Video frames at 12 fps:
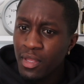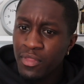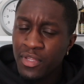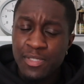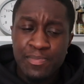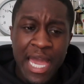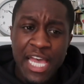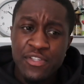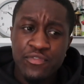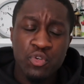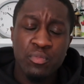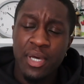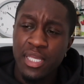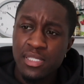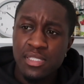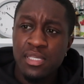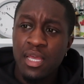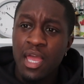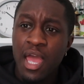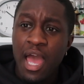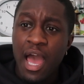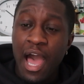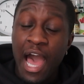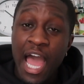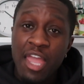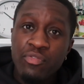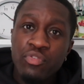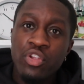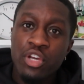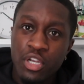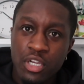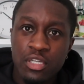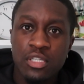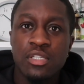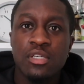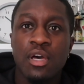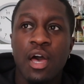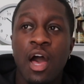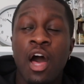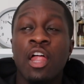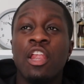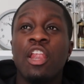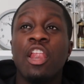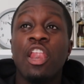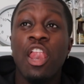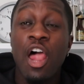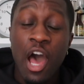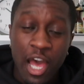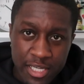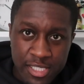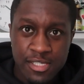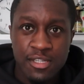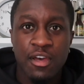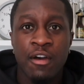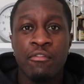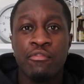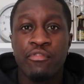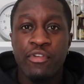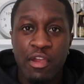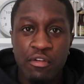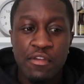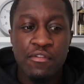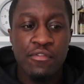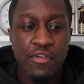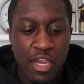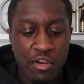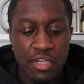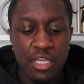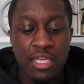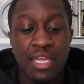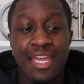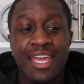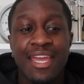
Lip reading: these past few months, I've learned a lot of very, very